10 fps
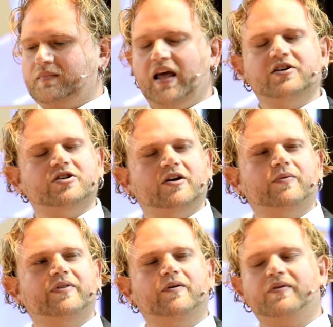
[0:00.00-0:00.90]
I shared
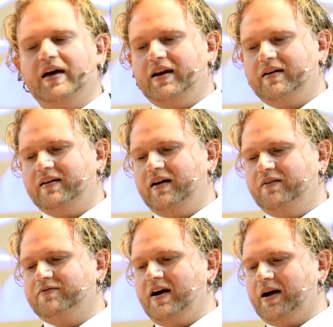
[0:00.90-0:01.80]
with you then a
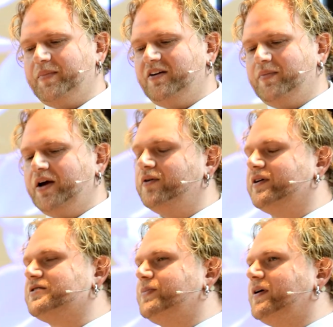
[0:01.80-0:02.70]
fragment of my own
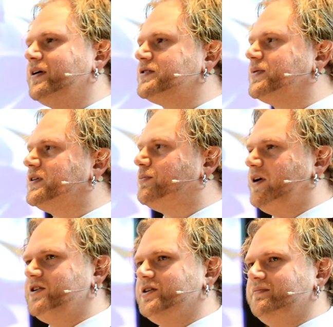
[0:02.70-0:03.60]
experience with
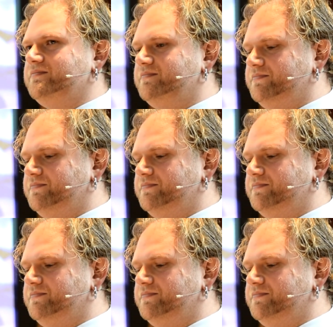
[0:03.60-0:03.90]
depression.